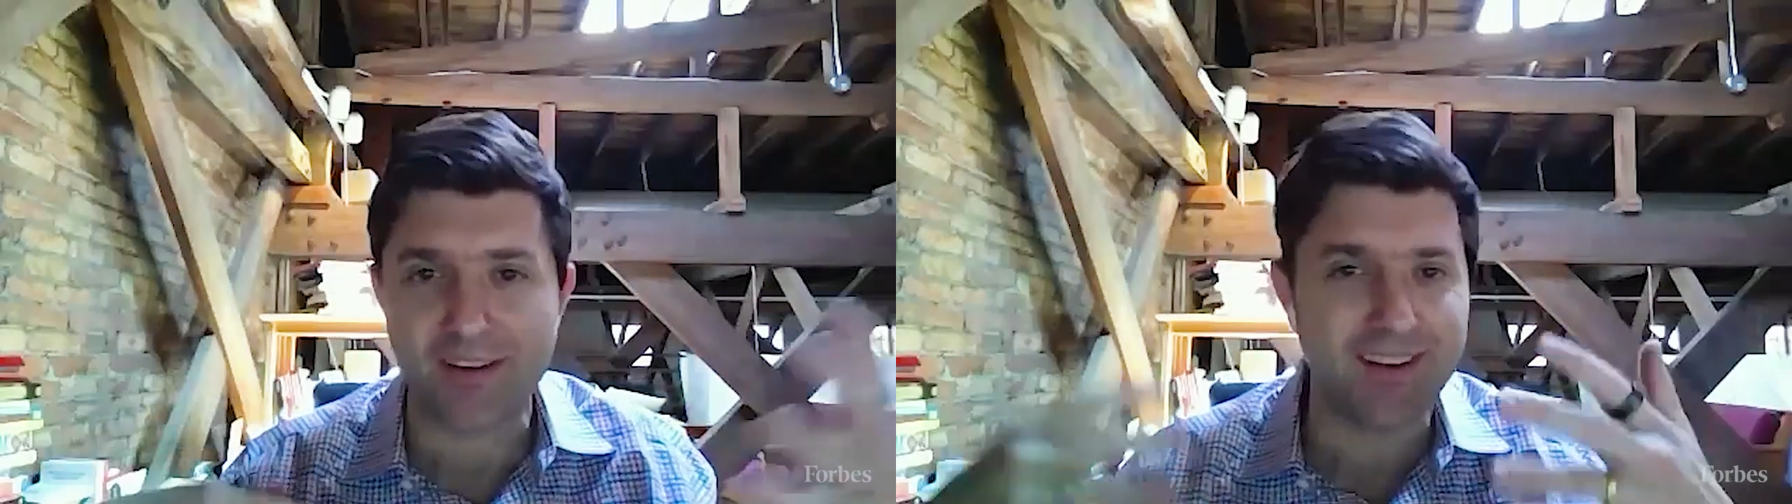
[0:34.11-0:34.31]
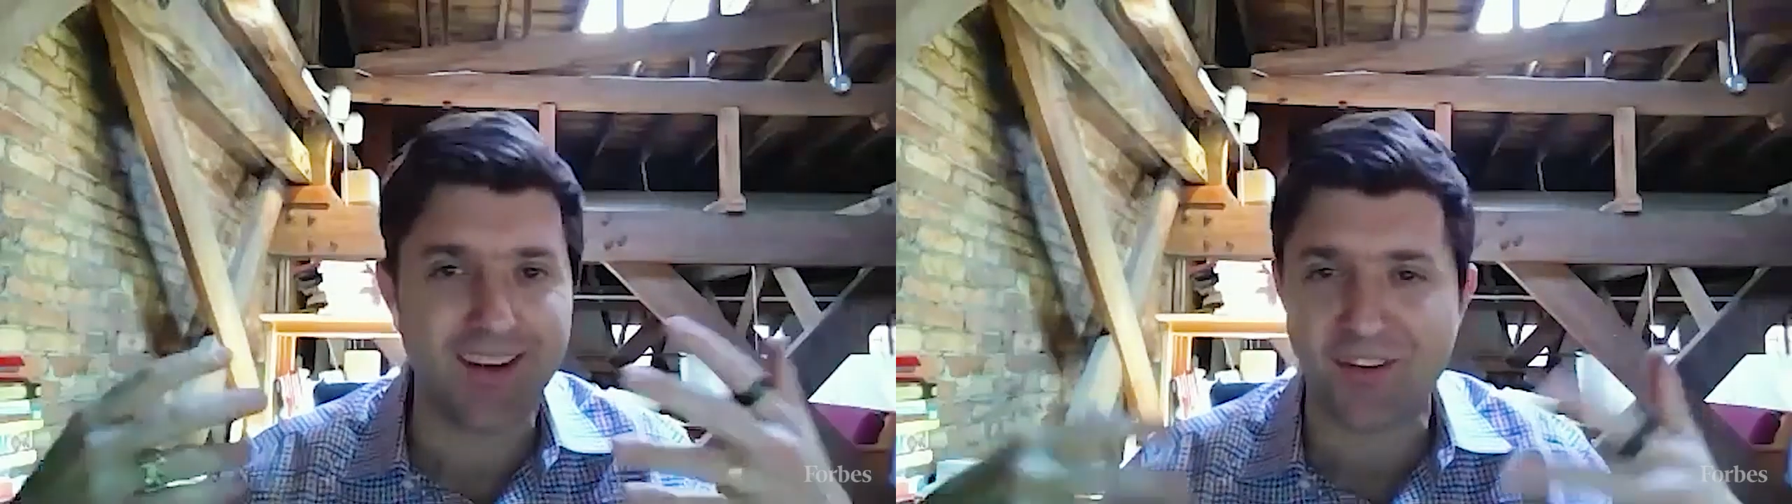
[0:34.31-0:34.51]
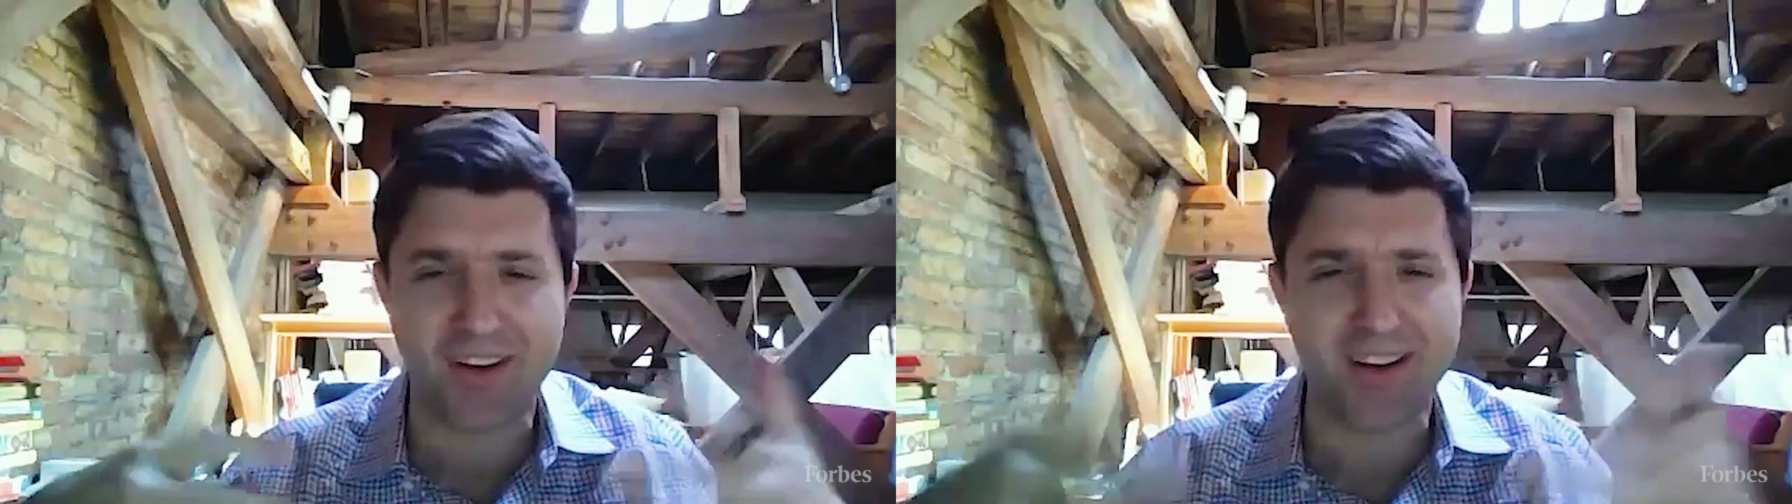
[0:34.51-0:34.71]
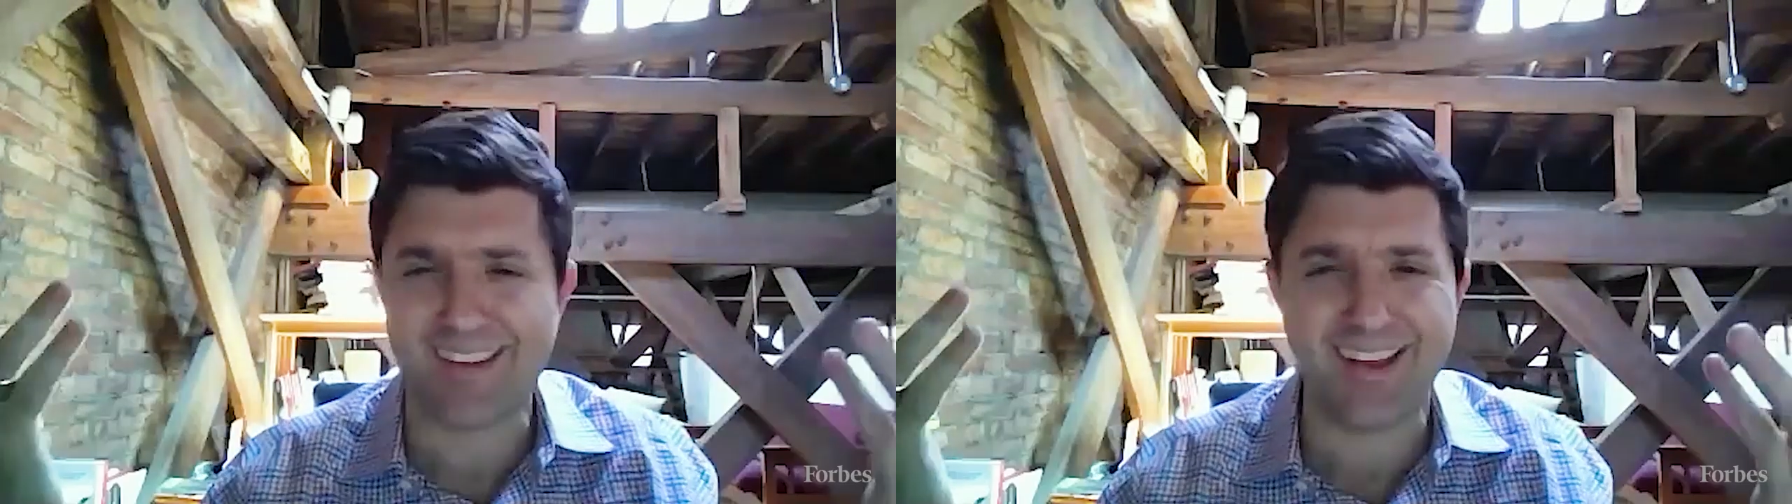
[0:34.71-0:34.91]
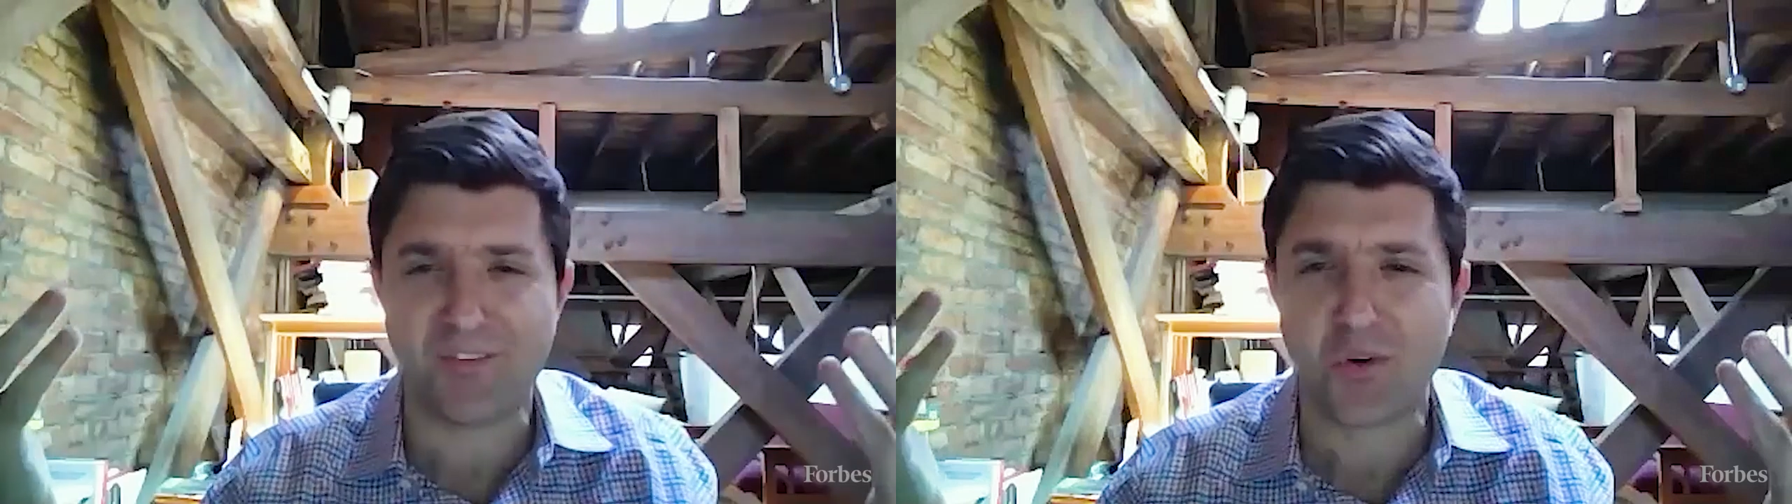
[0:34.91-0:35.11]
You know, right?
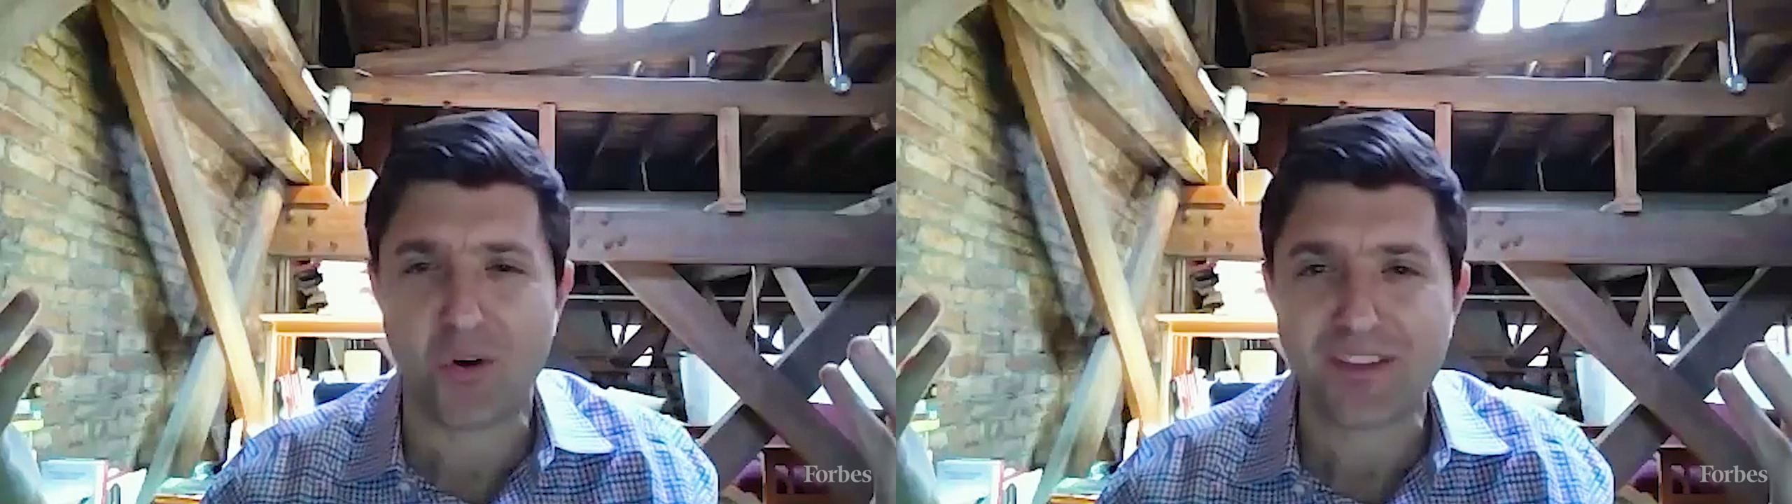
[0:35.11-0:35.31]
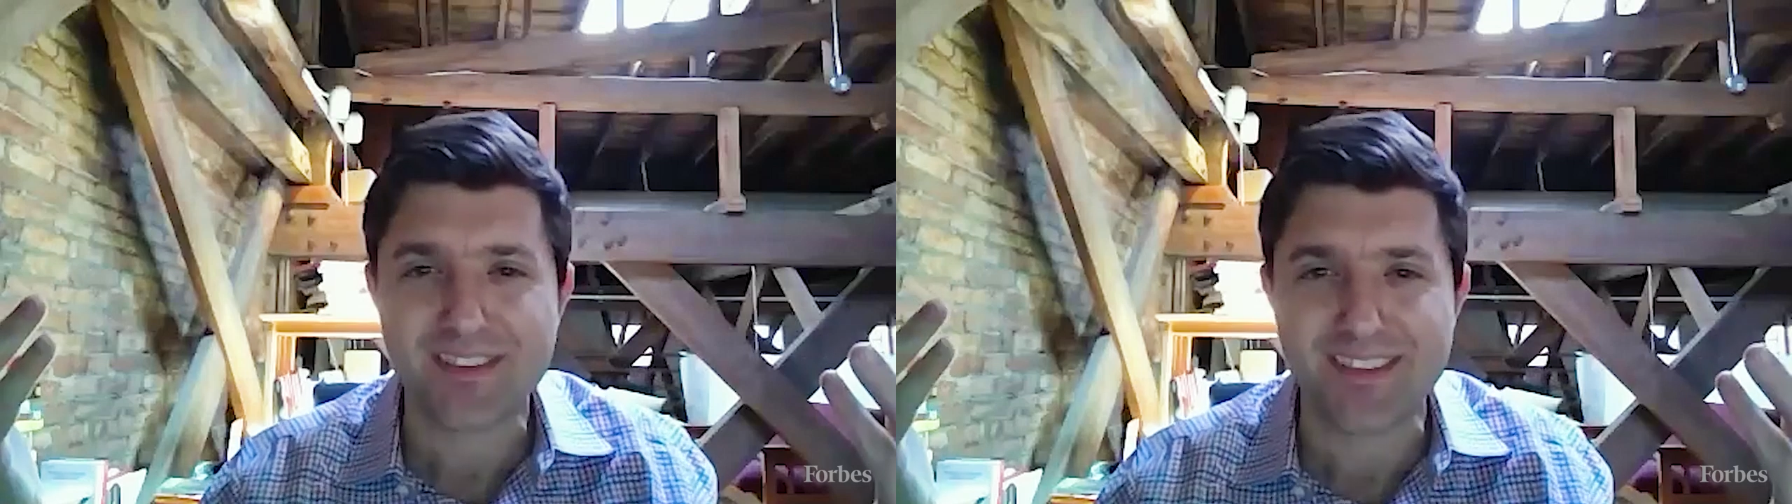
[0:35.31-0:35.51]
Yeah, of course.